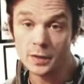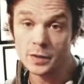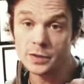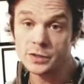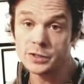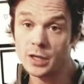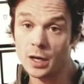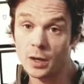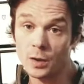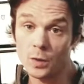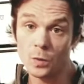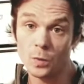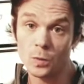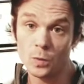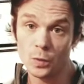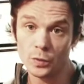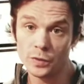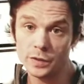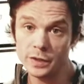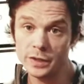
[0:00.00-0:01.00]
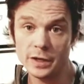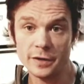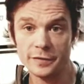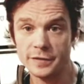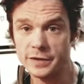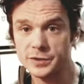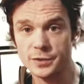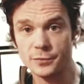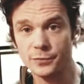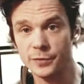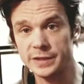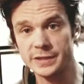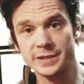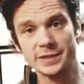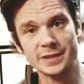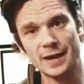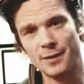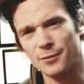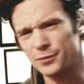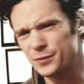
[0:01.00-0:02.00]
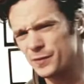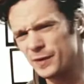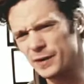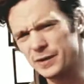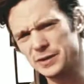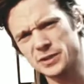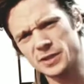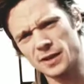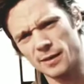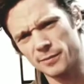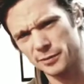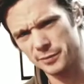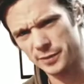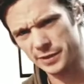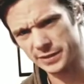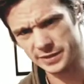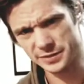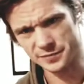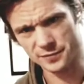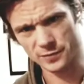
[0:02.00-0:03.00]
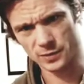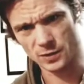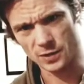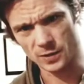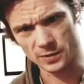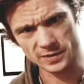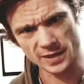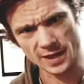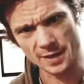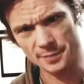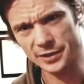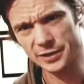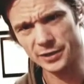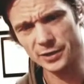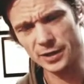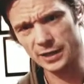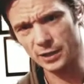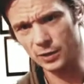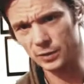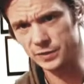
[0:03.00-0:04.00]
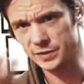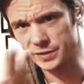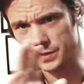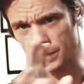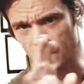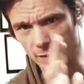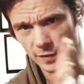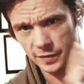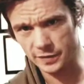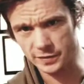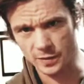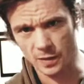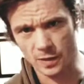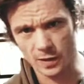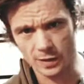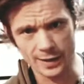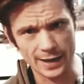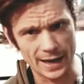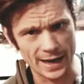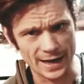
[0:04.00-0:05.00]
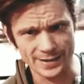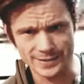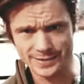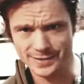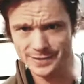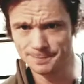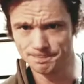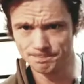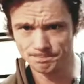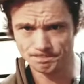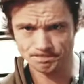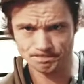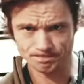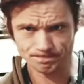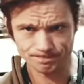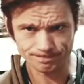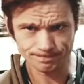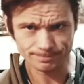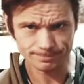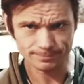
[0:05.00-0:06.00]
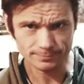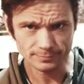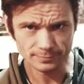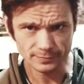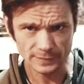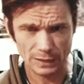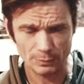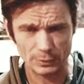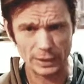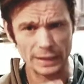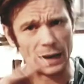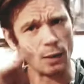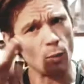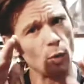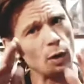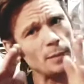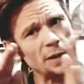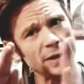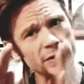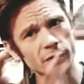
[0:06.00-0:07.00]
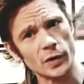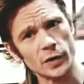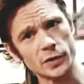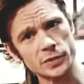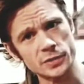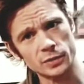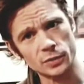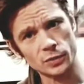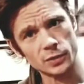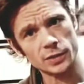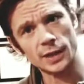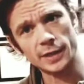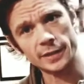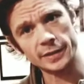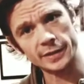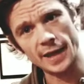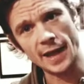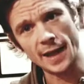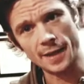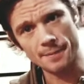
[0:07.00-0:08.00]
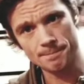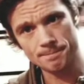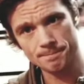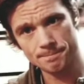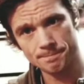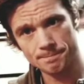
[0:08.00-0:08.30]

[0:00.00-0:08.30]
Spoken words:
So, you know, these are reasons. I was very stubborn about this for a long time. But, you know, I looked at all the dog guys. I want my dogs to look like that.